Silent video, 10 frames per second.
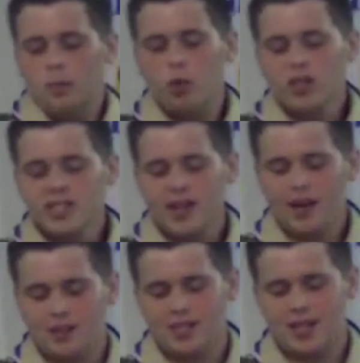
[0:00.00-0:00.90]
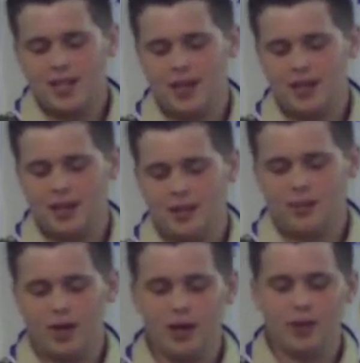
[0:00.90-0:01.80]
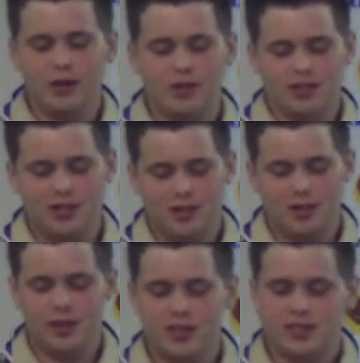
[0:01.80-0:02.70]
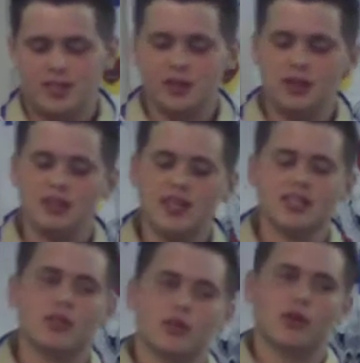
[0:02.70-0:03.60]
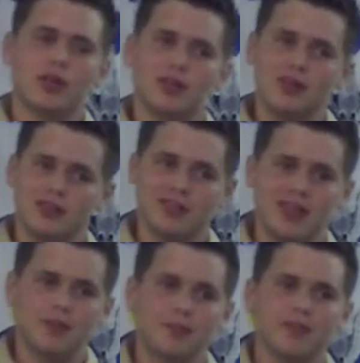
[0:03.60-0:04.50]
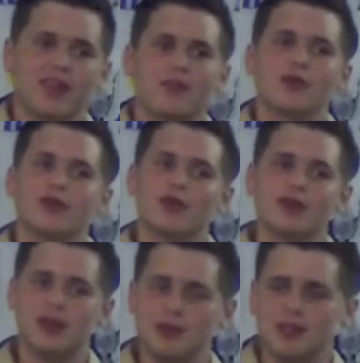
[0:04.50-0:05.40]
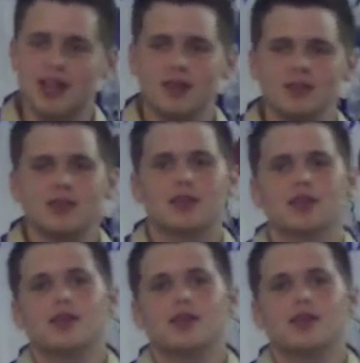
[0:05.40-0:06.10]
Boy Scouts, for anybody who doesn't know, takes a really long time. if you include Cub Scouts.